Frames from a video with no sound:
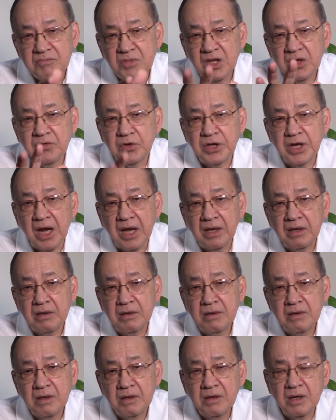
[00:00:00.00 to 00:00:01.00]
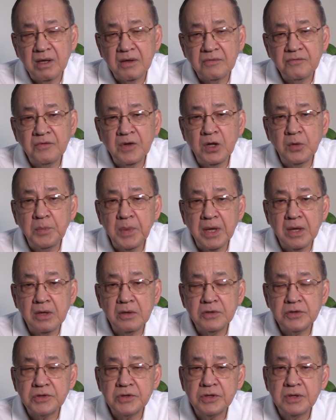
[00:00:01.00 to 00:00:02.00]
give or take,
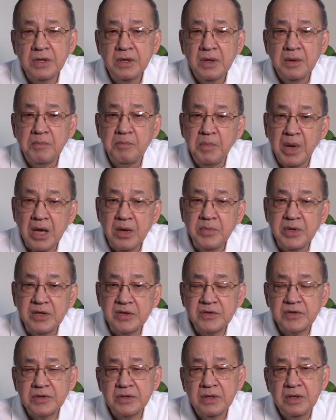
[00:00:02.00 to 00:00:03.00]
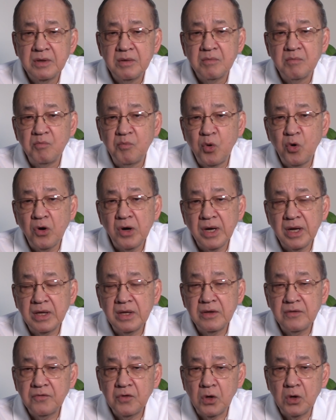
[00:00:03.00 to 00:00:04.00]
Filipinos, babies born
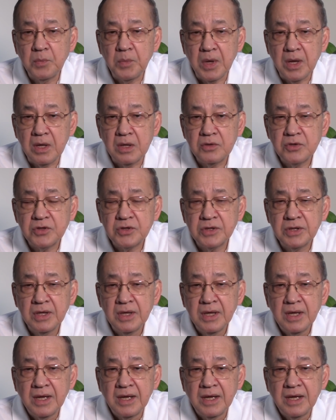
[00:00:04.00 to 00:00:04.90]
in the Philippines,